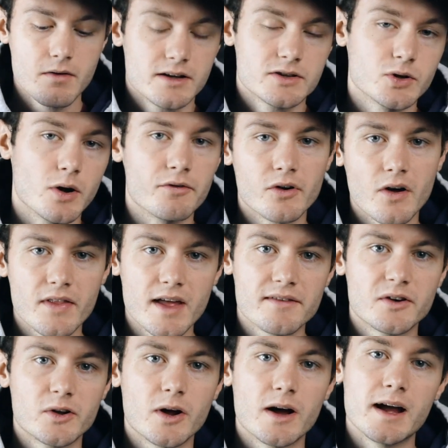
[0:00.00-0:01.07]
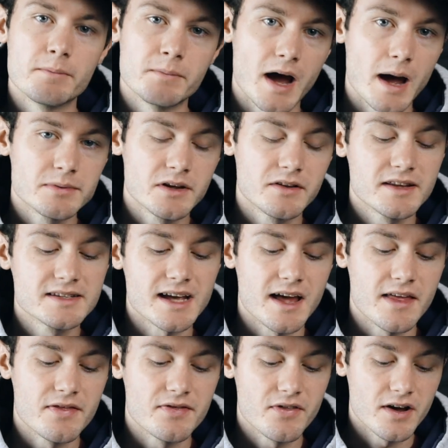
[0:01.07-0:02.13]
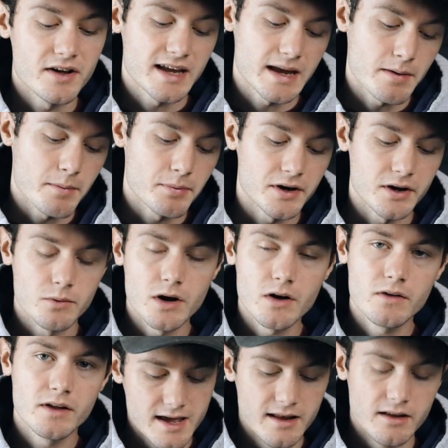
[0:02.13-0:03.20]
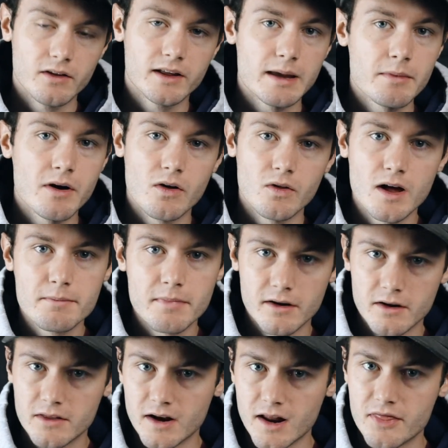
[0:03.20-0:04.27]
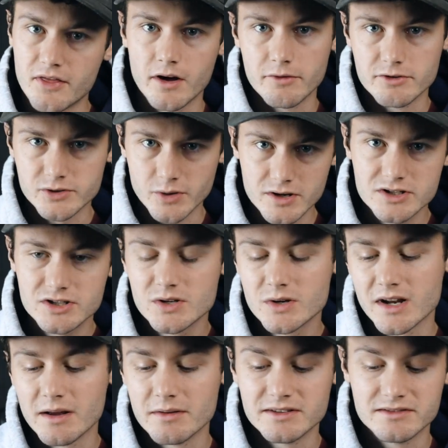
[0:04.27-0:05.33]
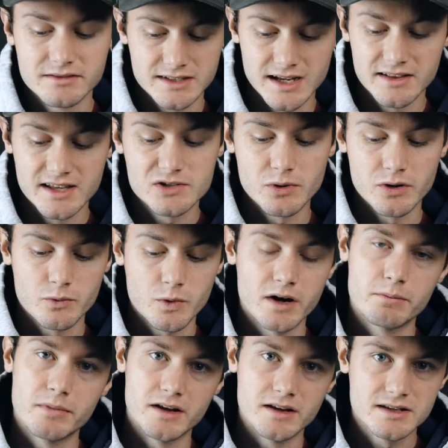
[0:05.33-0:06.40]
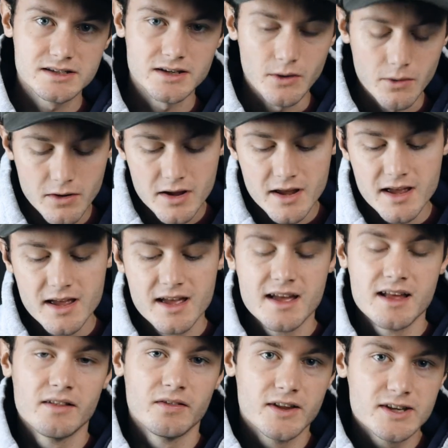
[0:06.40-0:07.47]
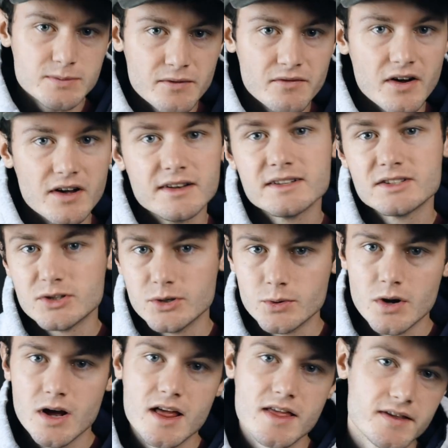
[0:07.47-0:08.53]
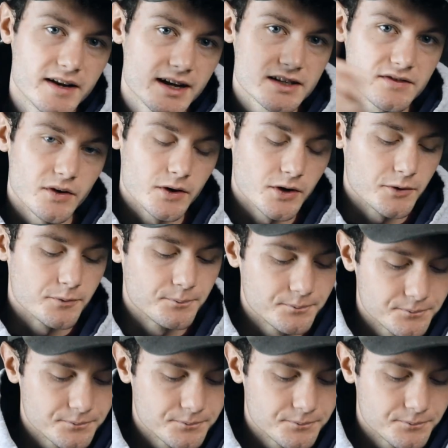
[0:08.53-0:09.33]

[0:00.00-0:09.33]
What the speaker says: So overall on that photo, I'm hyped on this. I thought it came out pretty well, and it came out a lot better than I thought it was going to, and I dig this one quite a bit. So let's move on to the next photo.